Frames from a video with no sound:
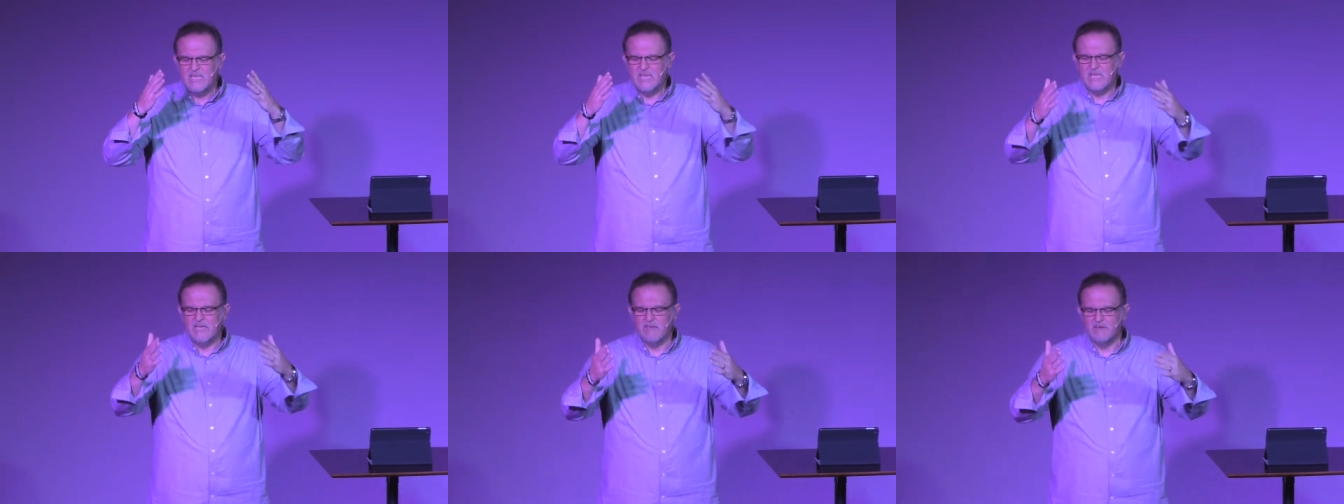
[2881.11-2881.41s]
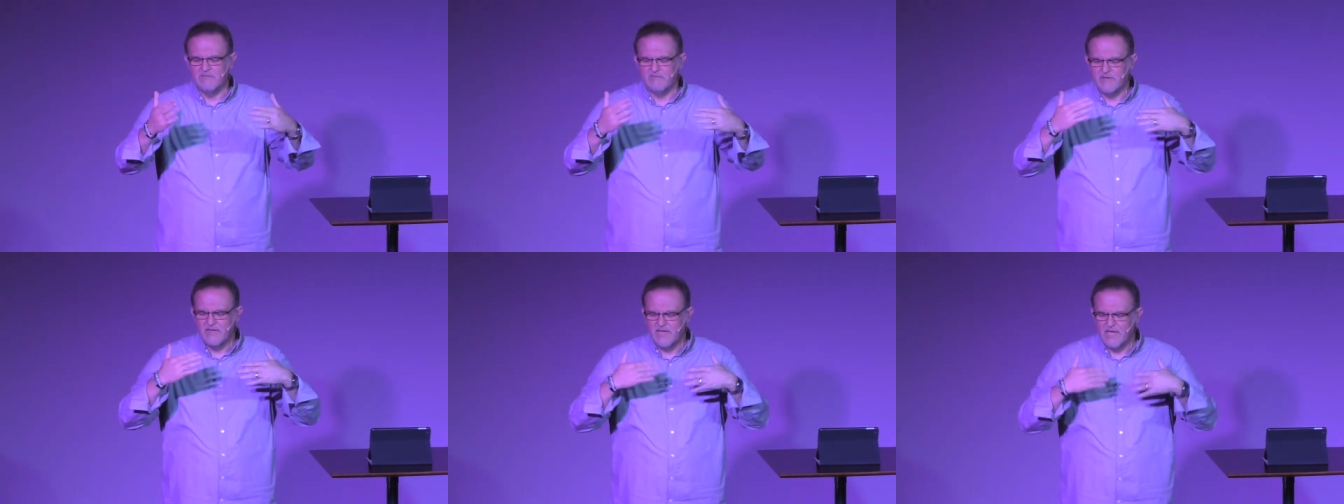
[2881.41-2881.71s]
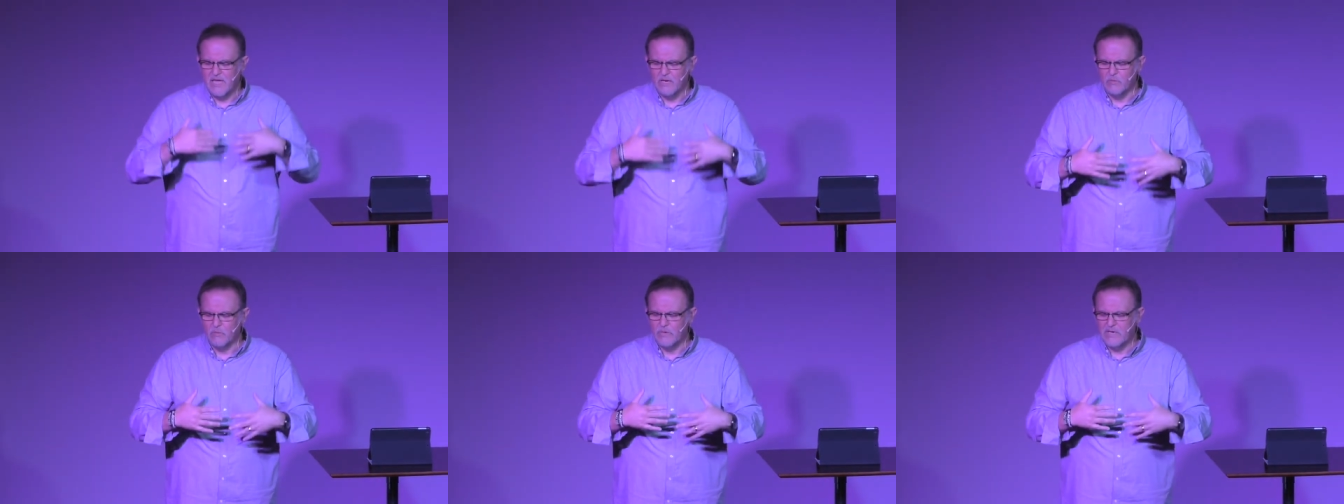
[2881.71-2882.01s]
give,
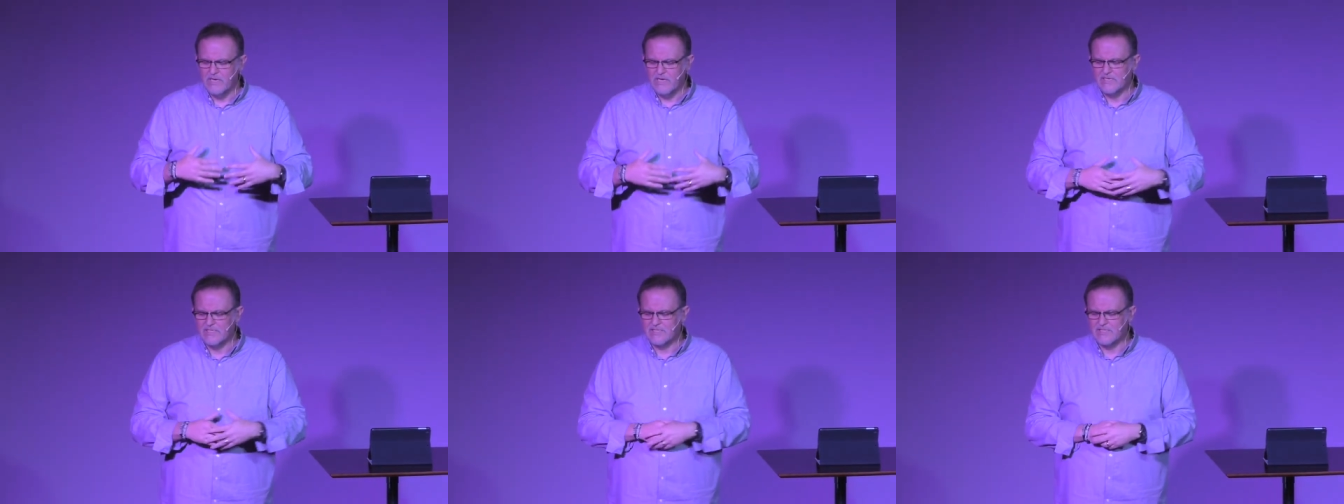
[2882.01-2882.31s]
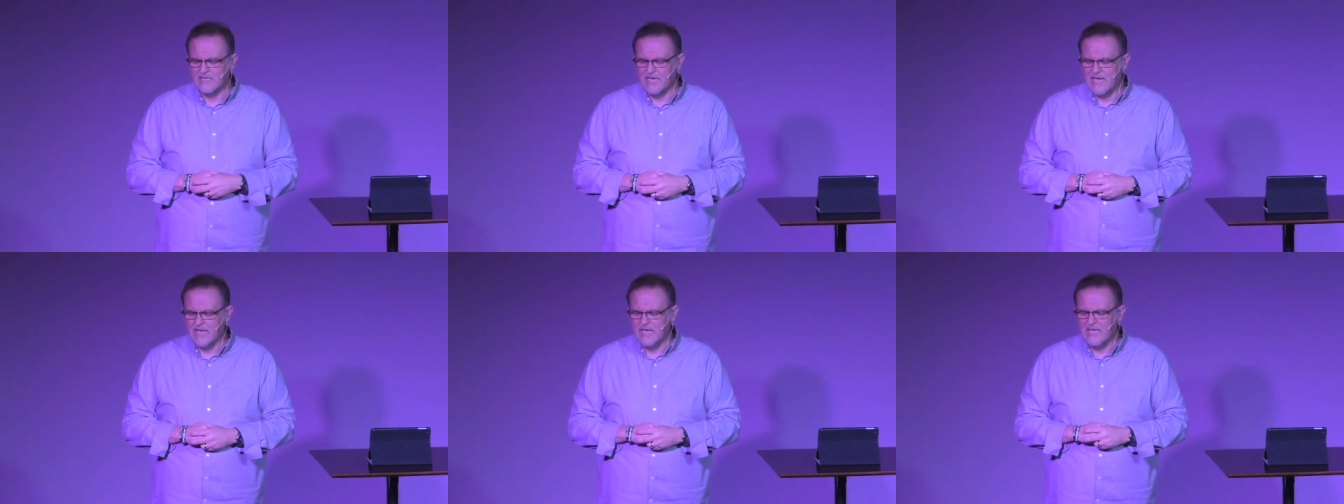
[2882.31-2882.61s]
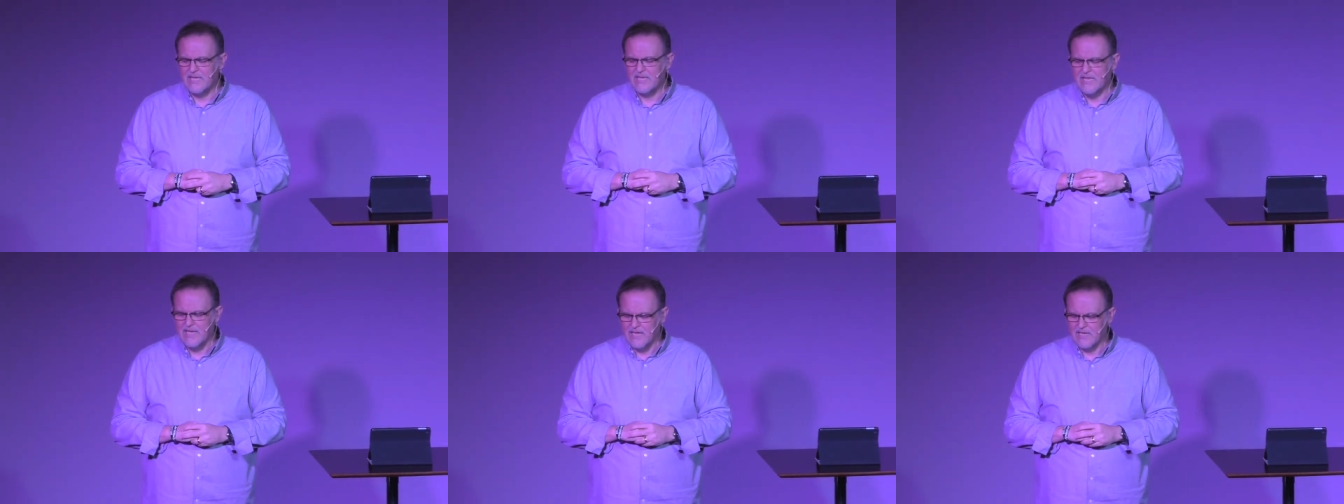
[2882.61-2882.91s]
and we say
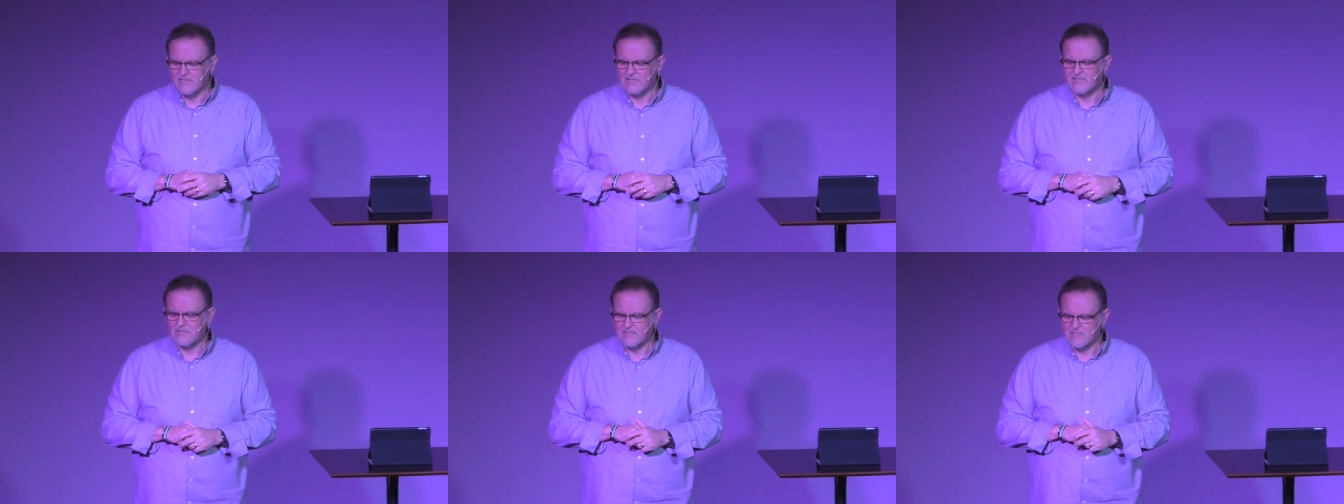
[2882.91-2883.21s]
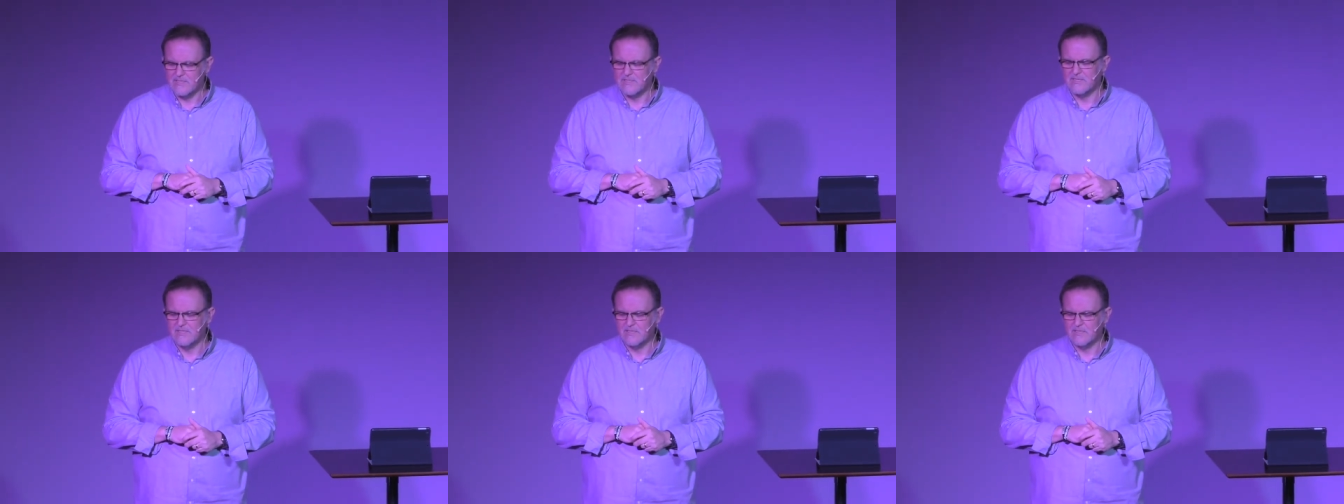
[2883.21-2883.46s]
yes.